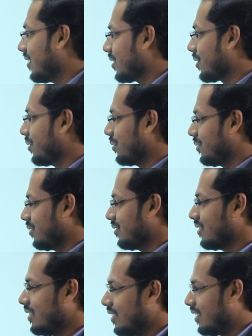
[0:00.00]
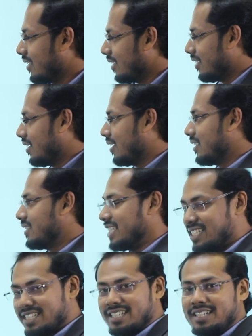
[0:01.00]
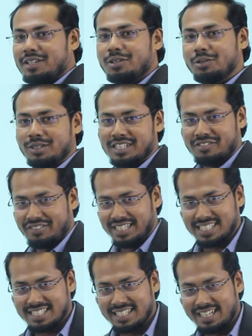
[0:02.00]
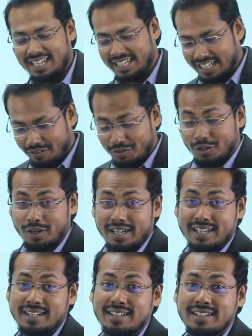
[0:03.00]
So, just do this first and give your